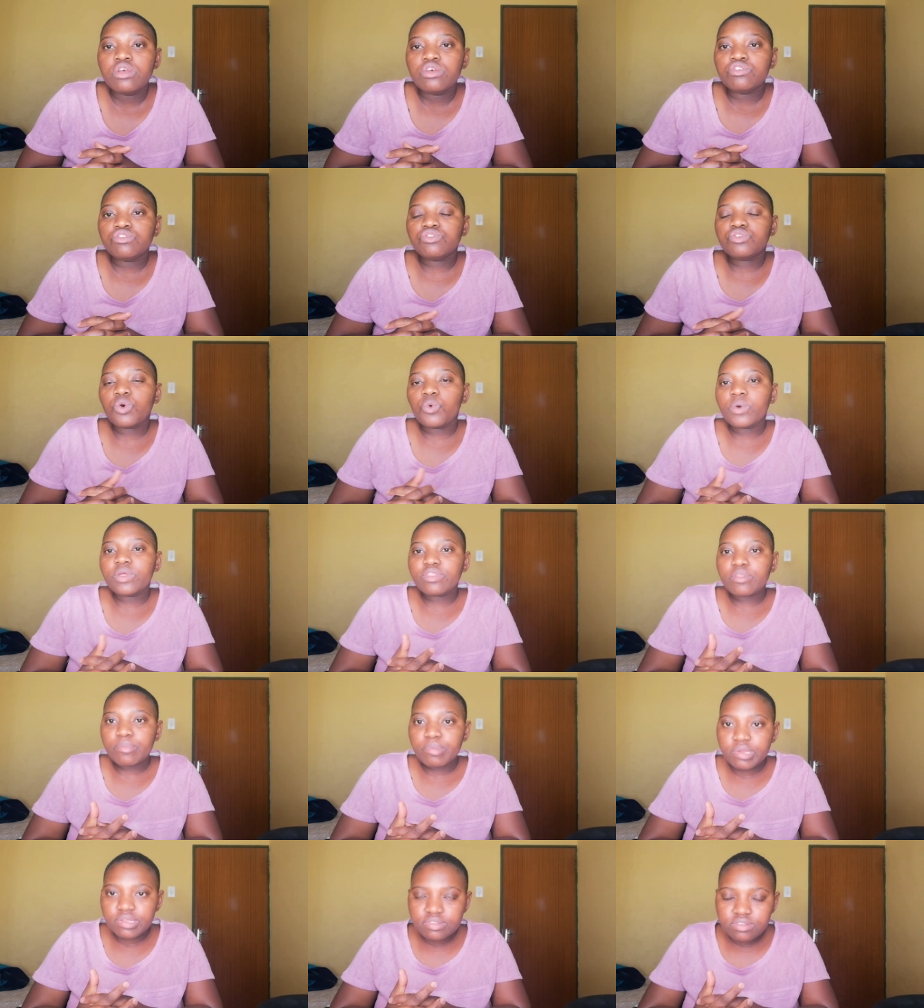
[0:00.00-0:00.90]
So when the
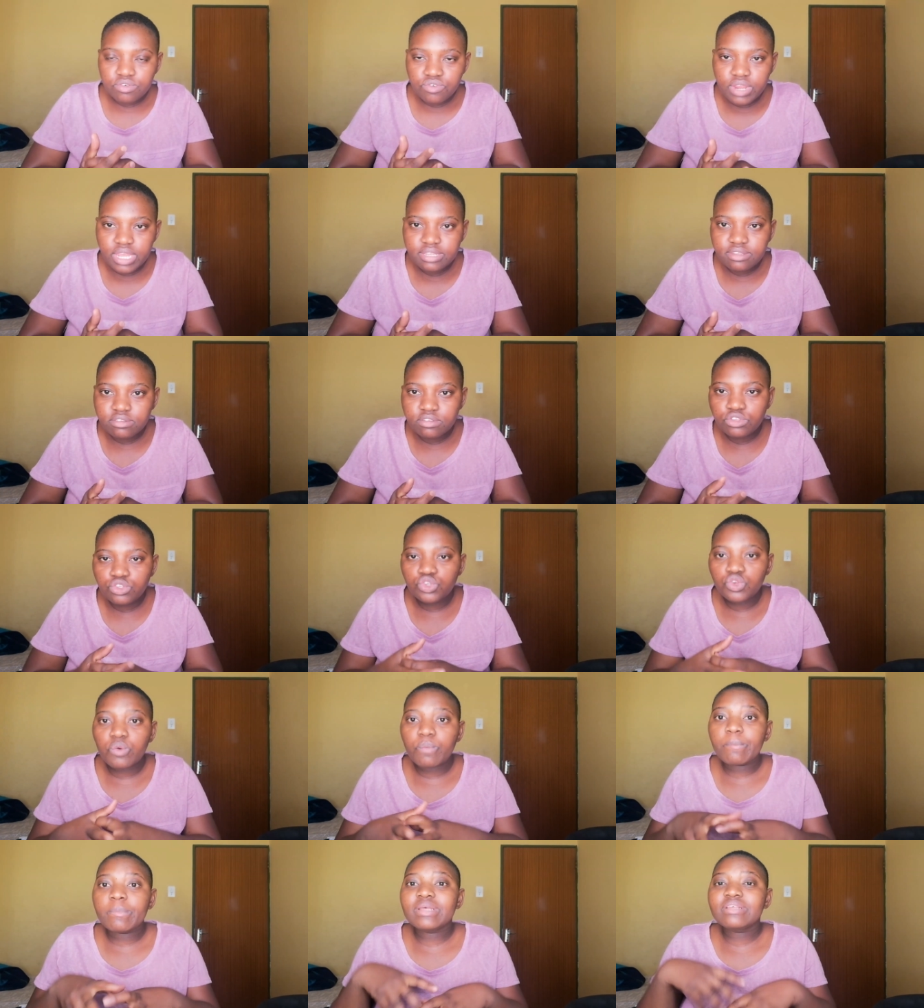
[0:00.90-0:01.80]
person writing to
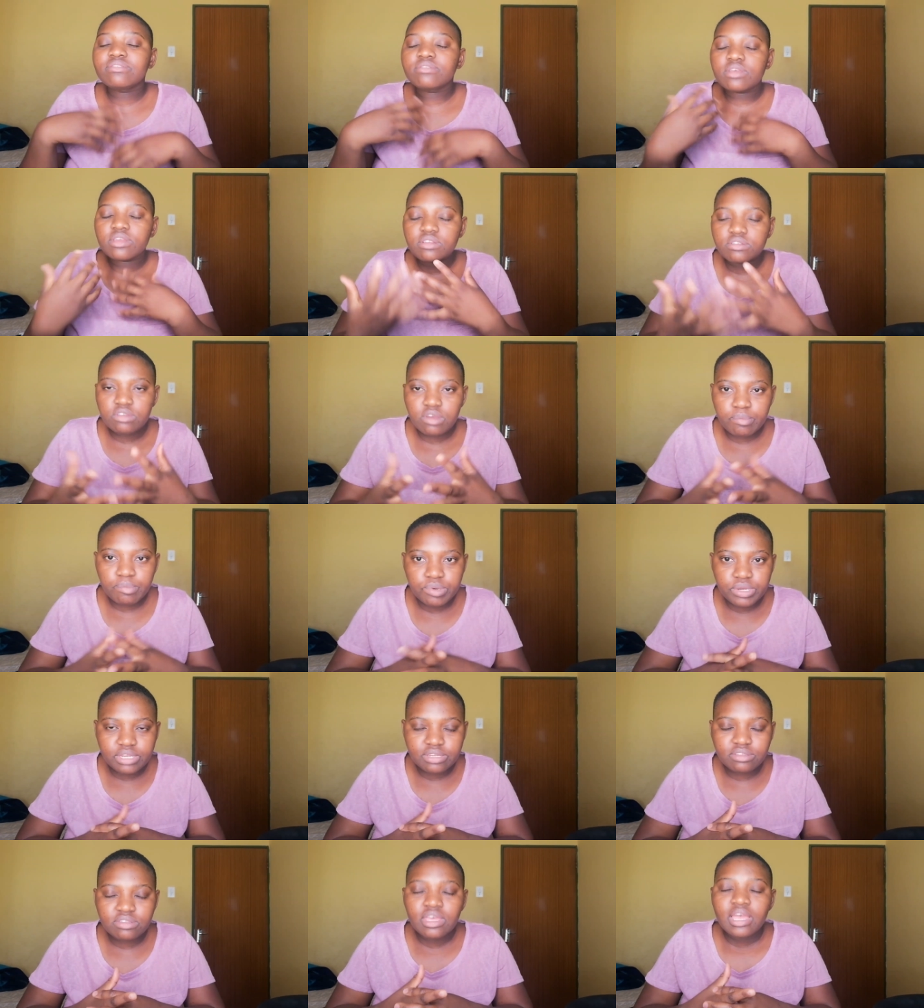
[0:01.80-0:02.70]
you
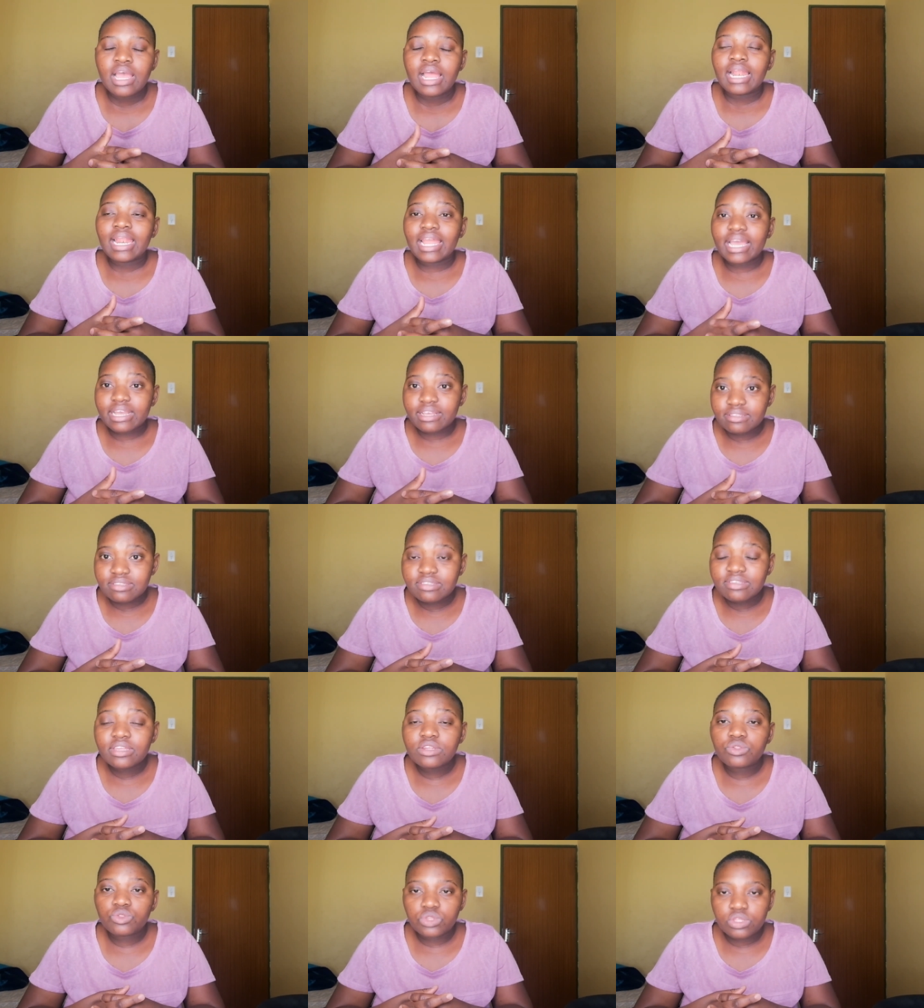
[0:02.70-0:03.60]
misinterprets, like I
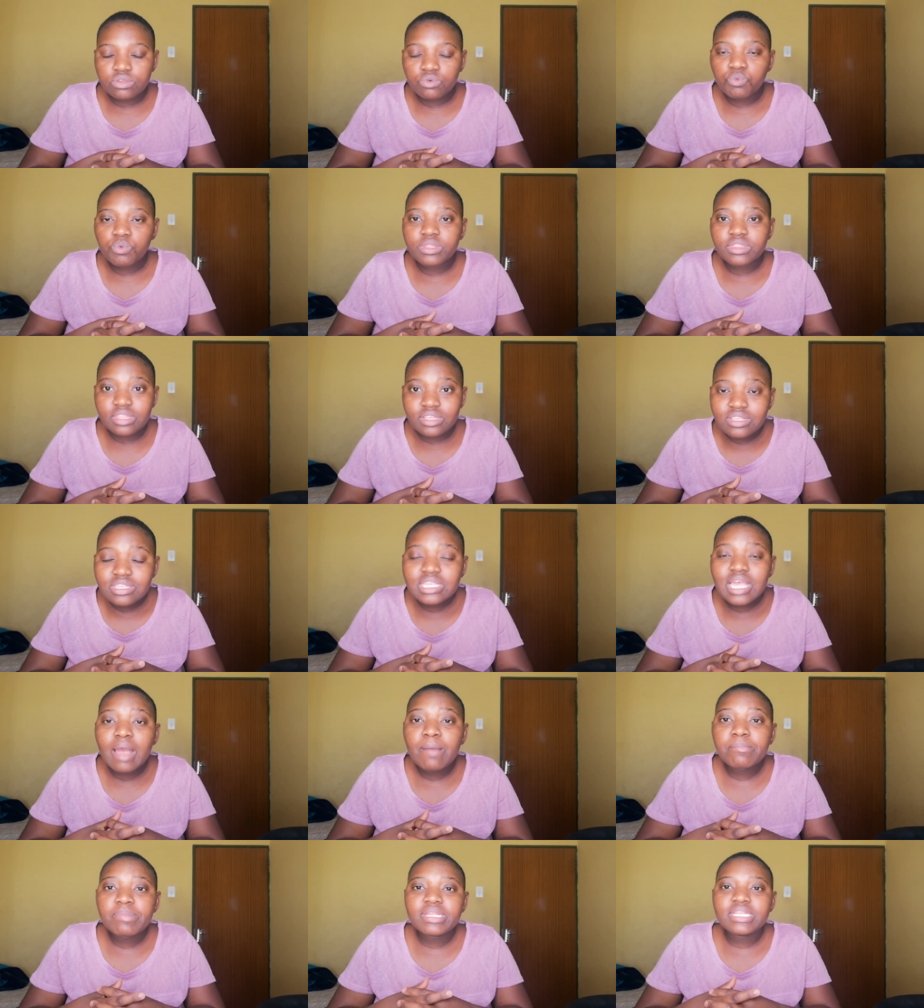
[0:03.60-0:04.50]
said, with this
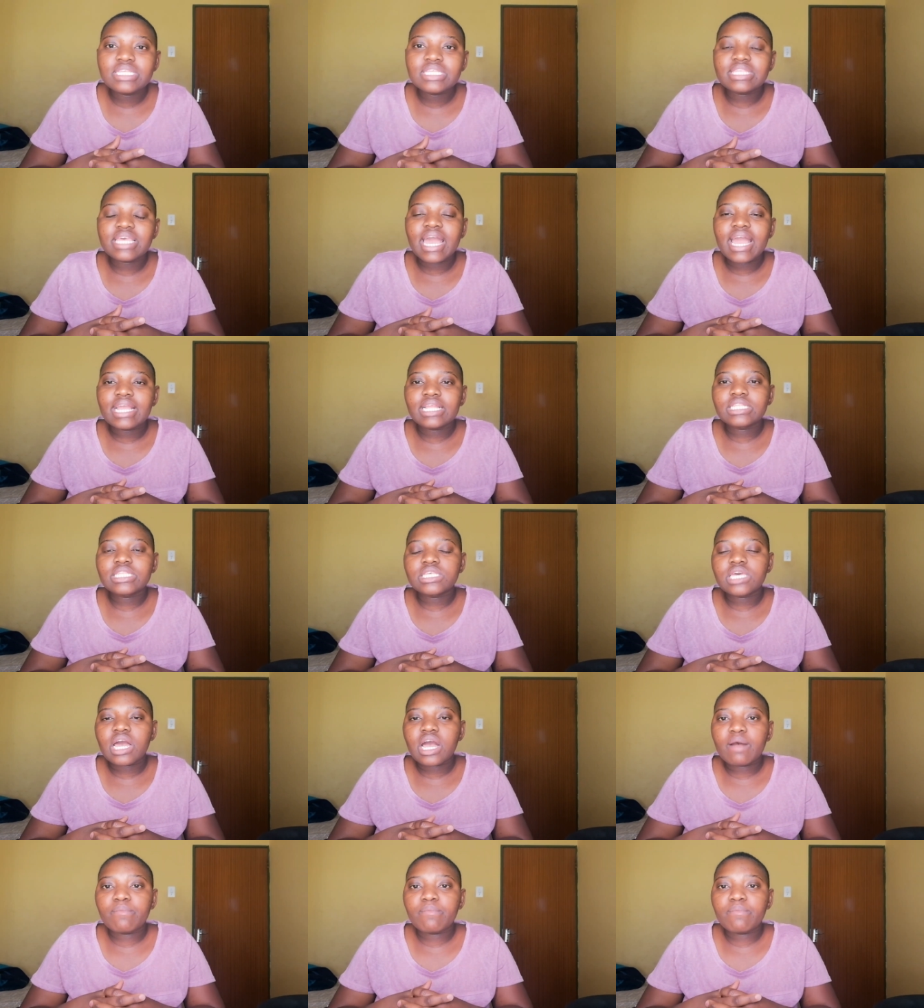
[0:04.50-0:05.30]
Companies Act